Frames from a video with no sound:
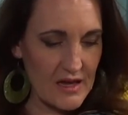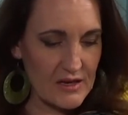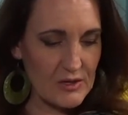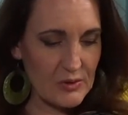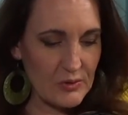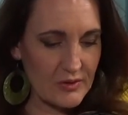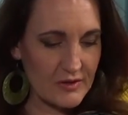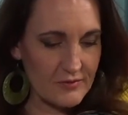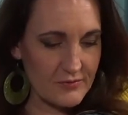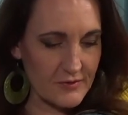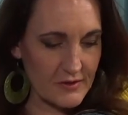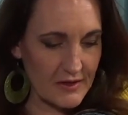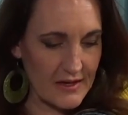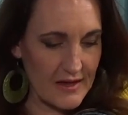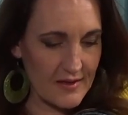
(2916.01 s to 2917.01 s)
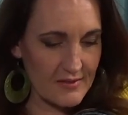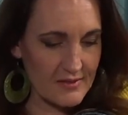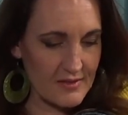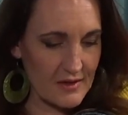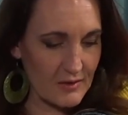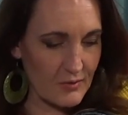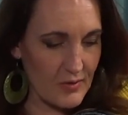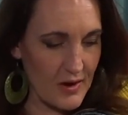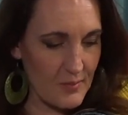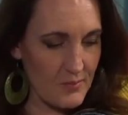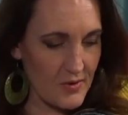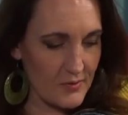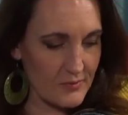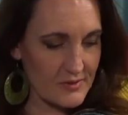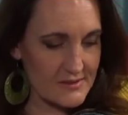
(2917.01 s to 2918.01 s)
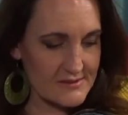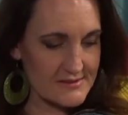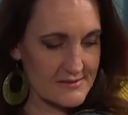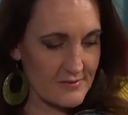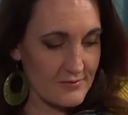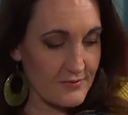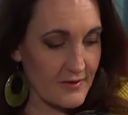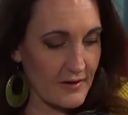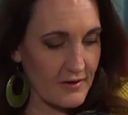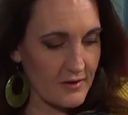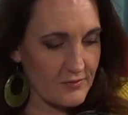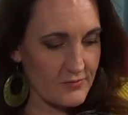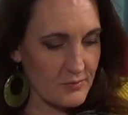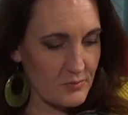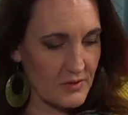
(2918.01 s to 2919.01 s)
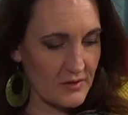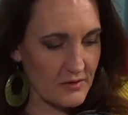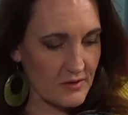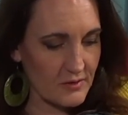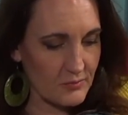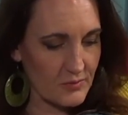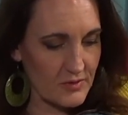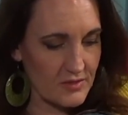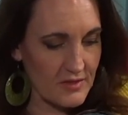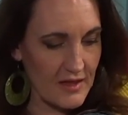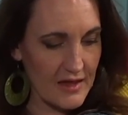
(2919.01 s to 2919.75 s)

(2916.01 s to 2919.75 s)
And who could forget that Grandpa was very familiar with